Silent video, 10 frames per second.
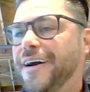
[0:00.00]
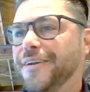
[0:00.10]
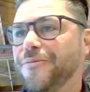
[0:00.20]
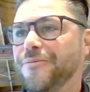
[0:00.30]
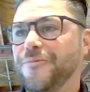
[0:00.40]

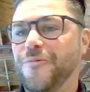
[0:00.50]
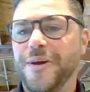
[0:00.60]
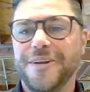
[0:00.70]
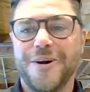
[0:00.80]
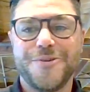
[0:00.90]
of
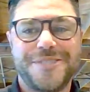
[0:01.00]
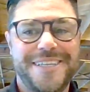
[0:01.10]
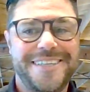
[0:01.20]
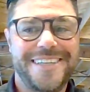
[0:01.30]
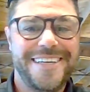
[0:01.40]
went
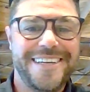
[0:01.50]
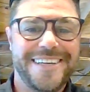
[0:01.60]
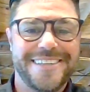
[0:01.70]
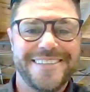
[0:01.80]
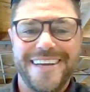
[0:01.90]
OCD
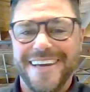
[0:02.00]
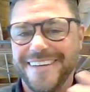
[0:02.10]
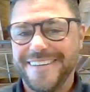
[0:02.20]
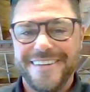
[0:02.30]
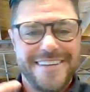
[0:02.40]

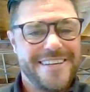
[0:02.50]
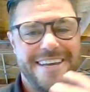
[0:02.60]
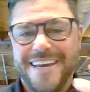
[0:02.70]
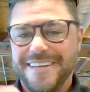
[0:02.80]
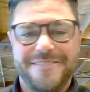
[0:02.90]
and
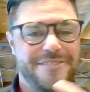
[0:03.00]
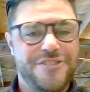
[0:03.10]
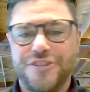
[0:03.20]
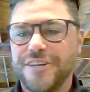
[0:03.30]
took